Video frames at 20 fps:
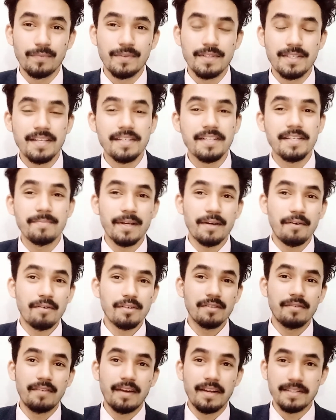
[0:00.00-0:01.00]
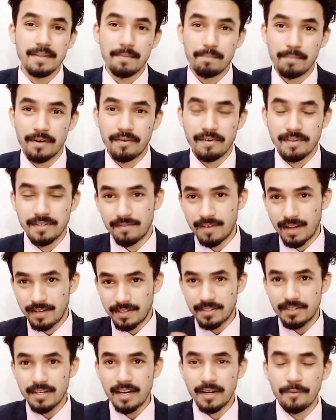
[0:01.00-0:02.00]
This is because of a very simple reason. I'll
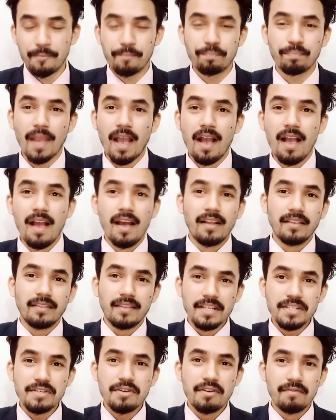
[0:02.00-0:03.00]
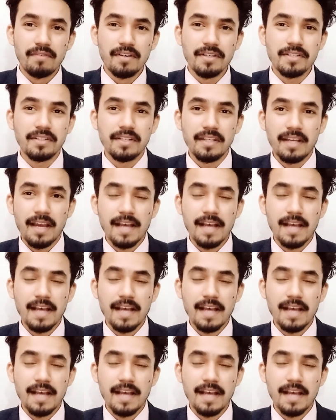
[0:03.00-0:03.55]
just tell you. This university has